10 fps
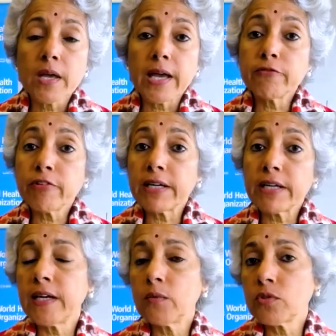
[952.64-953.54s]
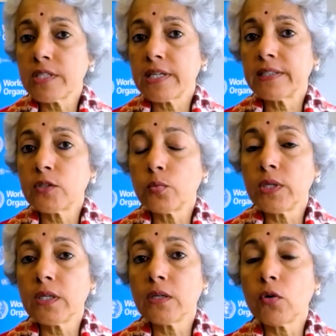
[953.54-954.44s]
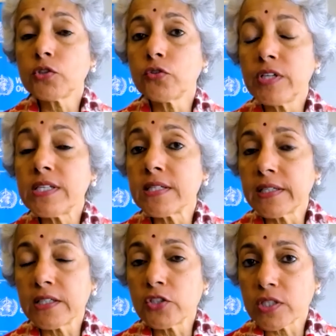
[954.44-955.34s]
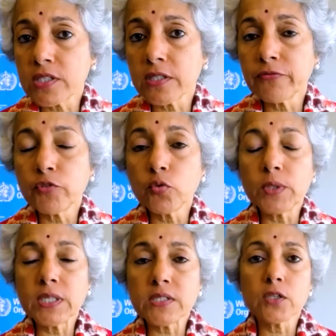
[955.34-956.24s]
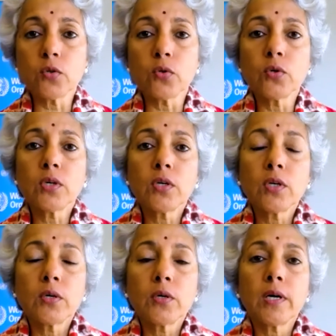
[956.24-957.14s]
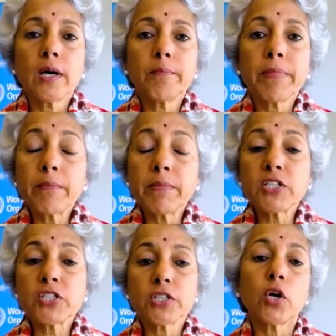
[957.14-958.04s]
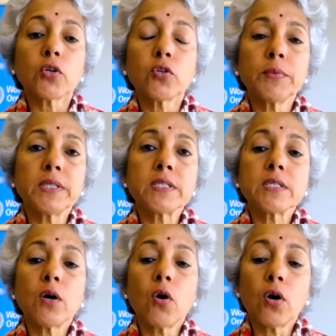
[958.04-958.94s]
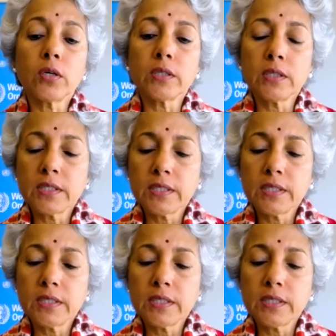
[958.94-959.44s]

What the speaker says: And finally, I would say that we also recently, just a few weeks ago, published a document on